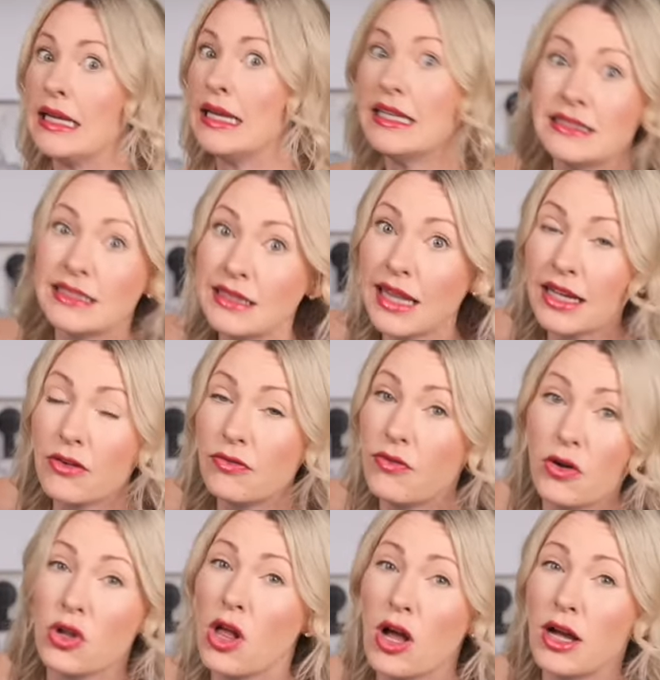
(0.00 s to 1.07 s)
isn't like a full
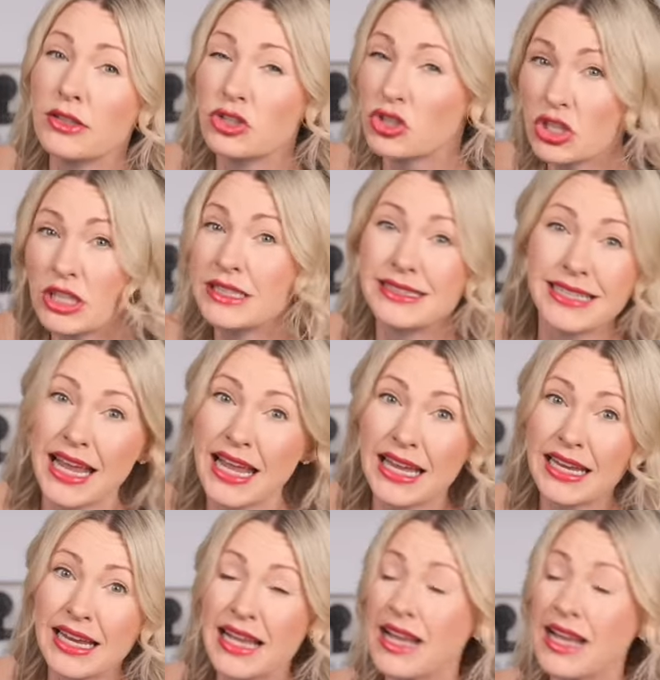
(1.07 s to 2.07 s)
on cheat day